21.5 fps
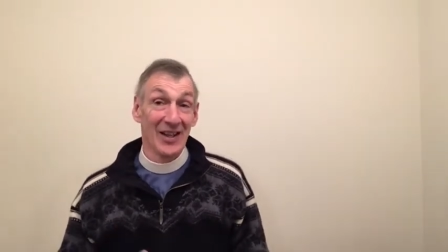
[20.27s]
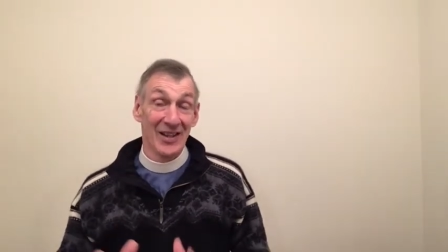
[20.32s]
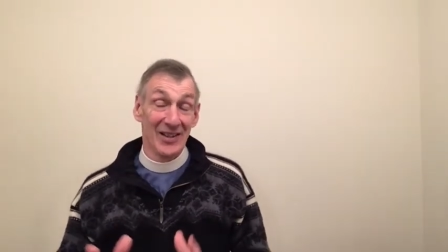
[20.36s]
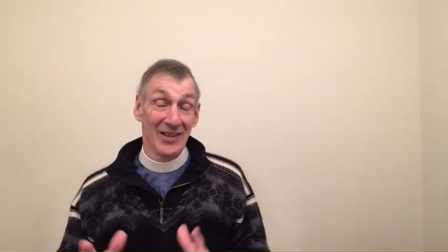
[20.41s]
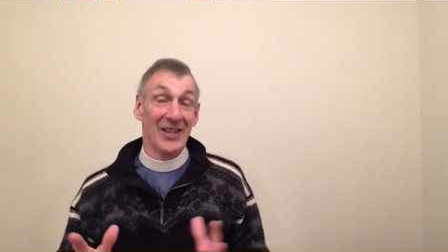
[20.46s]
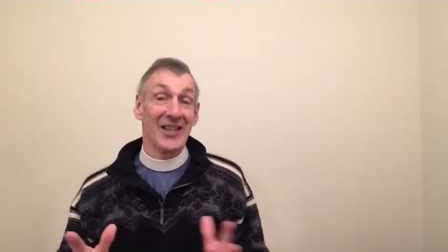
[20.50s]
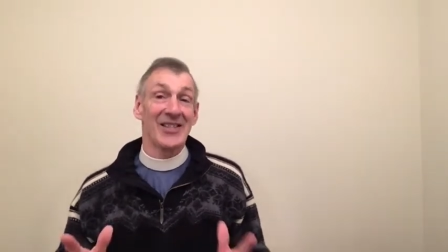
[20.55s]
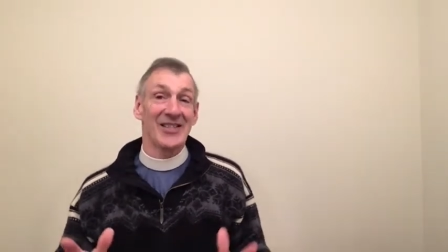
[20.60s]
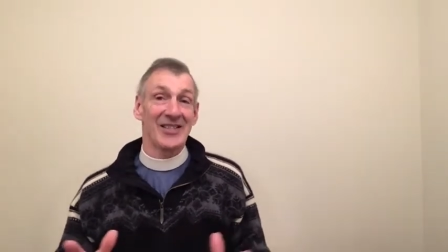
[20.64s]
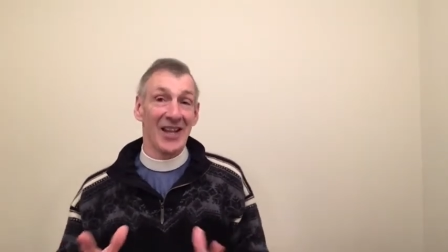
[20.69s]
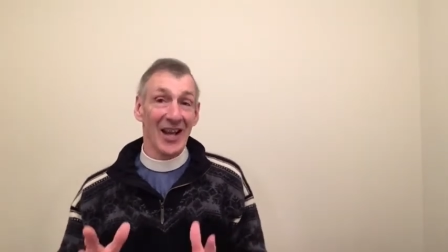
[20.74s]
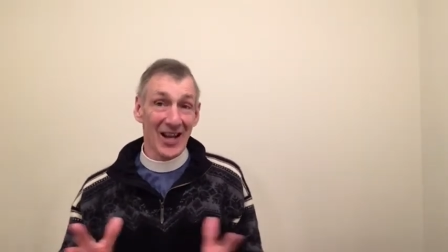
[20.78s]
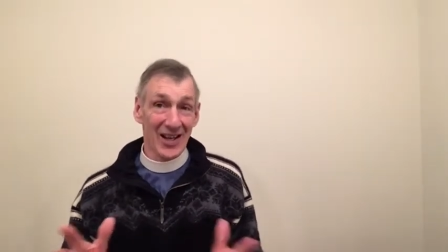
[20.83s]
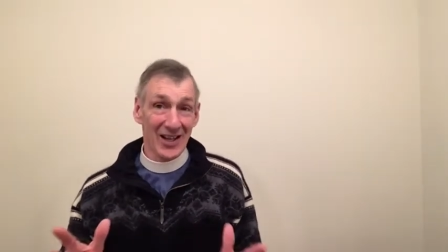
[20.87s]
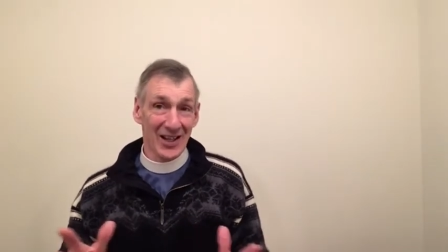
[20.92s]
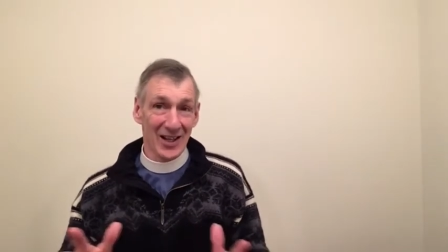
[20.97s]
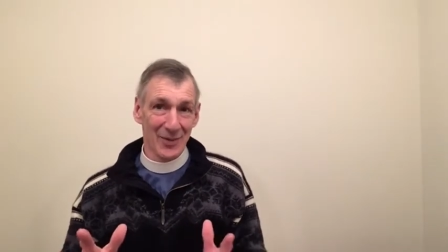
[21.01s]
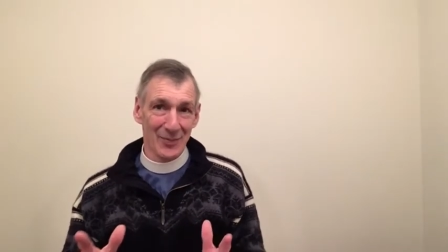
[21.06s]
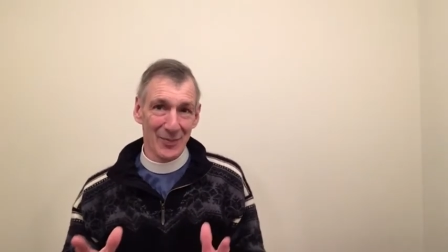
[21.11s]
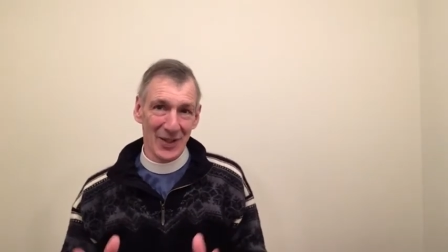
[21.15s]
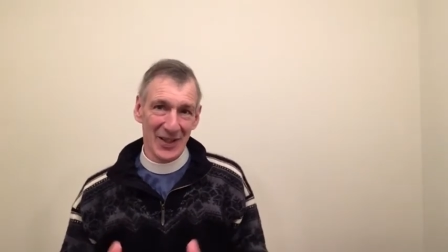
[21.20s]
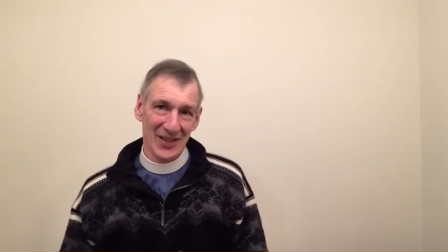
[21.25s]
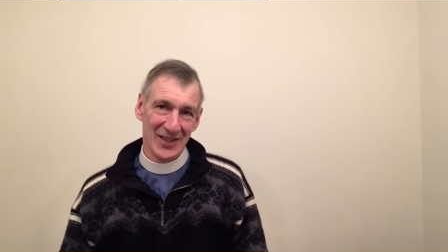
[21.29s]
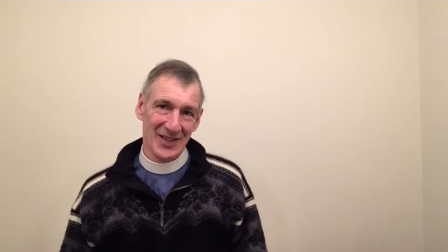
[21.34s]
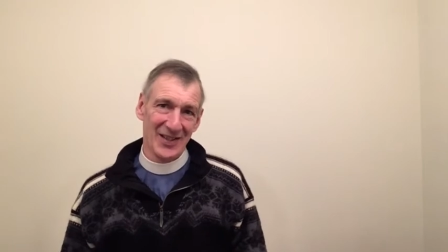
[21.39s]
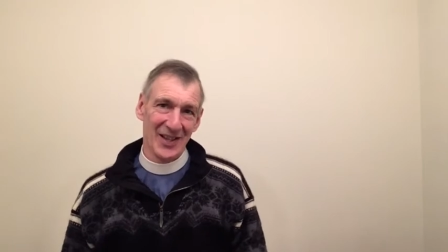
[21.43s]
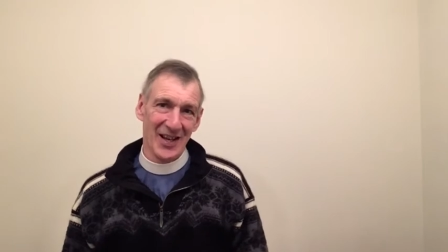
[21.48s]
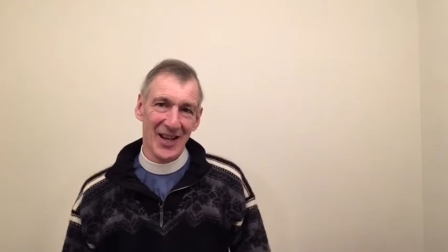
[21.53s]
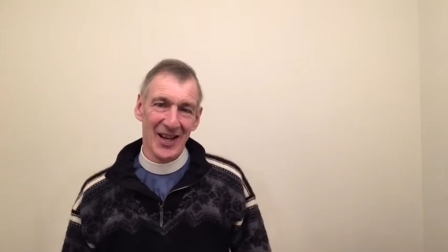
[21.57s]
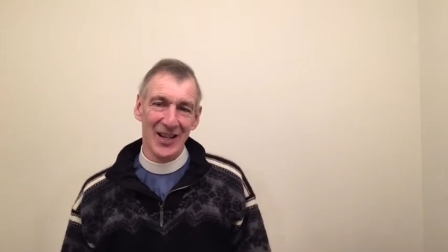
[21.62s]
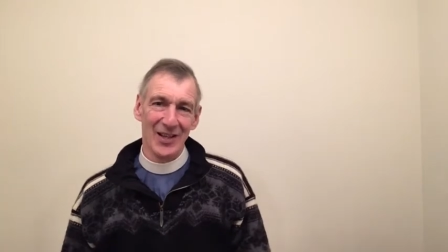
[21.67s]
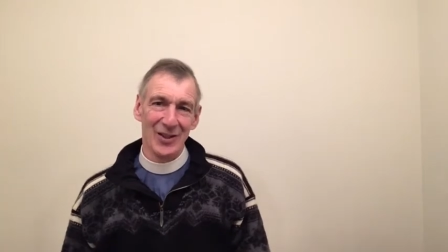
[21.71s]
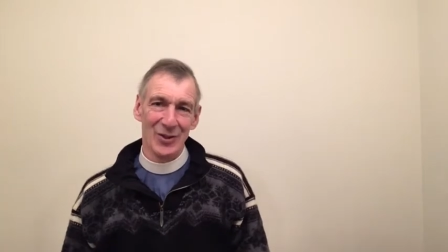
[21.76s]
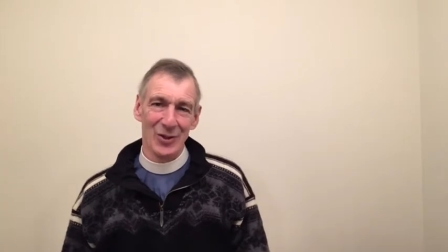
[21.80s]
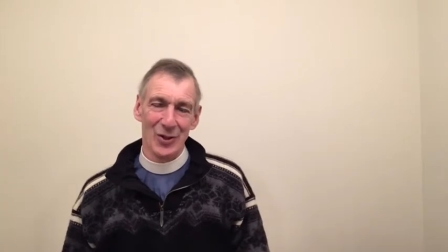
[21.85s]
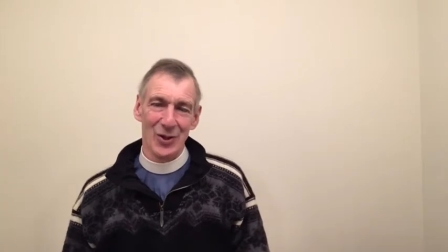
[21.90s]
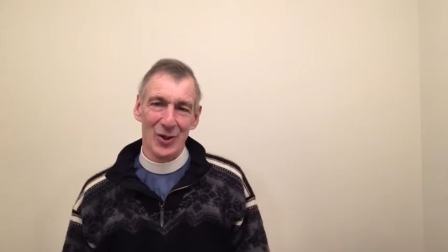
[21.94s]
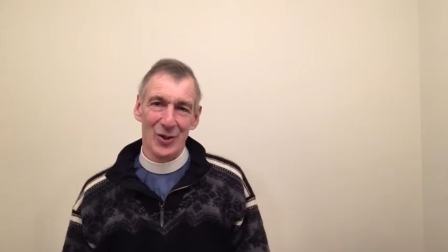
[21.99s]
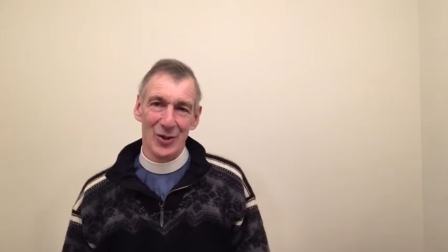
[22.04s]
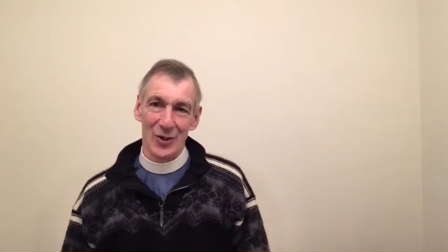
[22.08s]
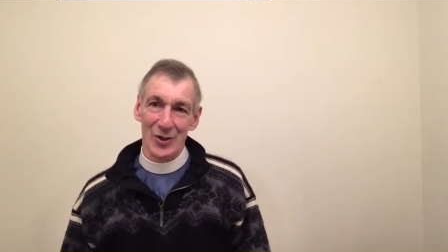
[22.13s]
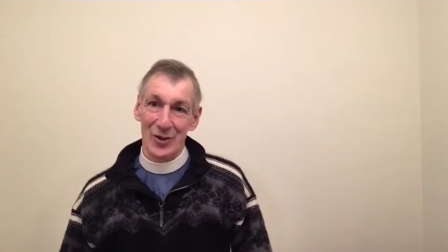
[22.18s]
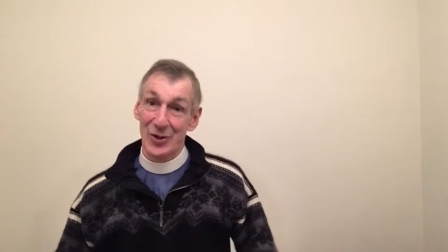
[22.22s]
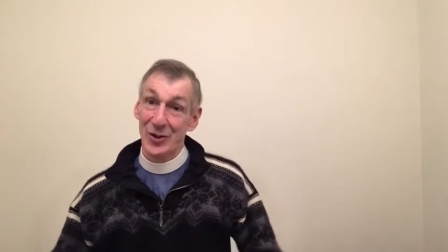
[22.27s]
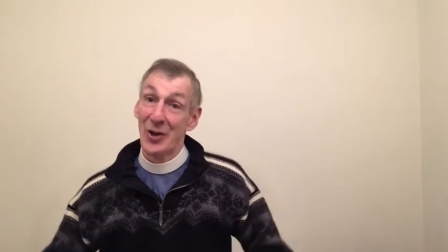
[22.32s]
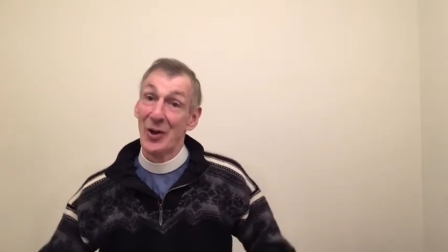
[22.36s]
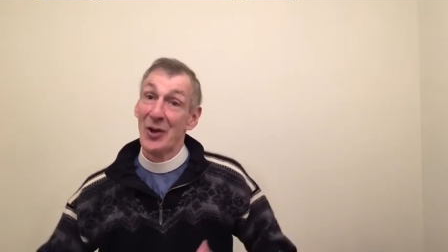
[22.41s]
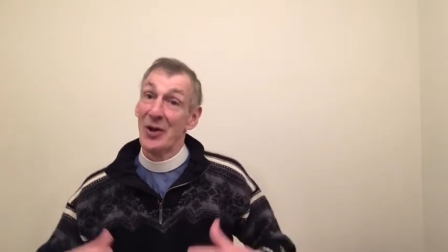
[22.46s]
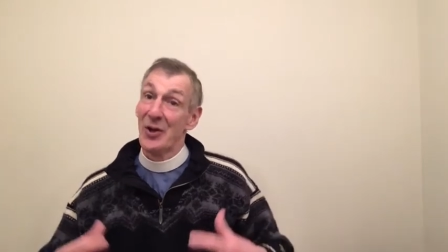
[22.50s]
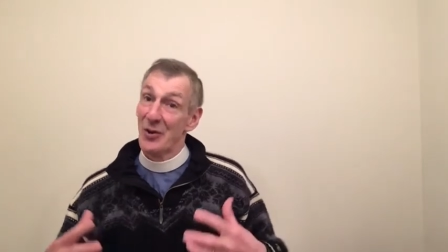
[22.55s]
the sacraments in church.